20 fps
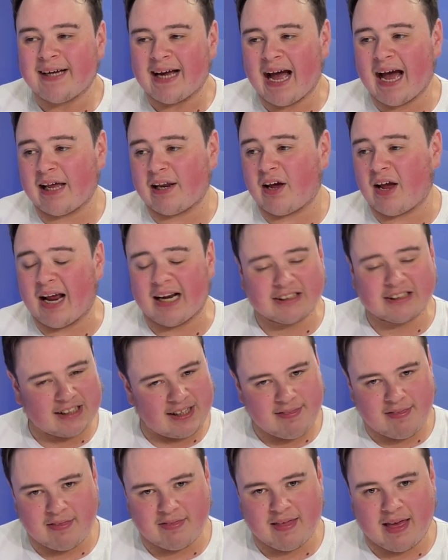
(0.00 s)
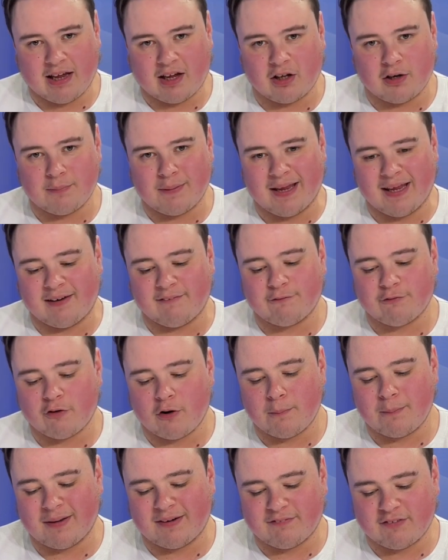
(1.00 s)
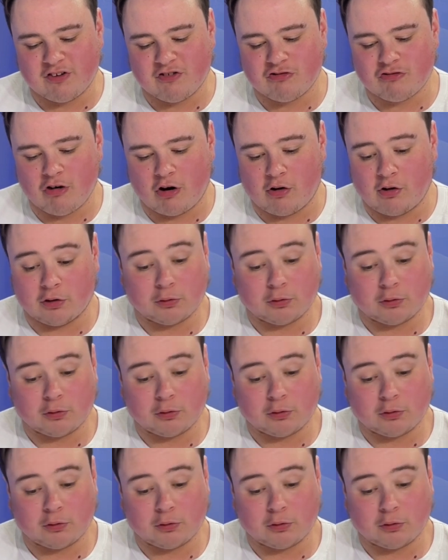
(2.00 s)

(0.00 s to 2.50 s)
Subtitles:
and I actually think they're going to be in for a bit of a struggle.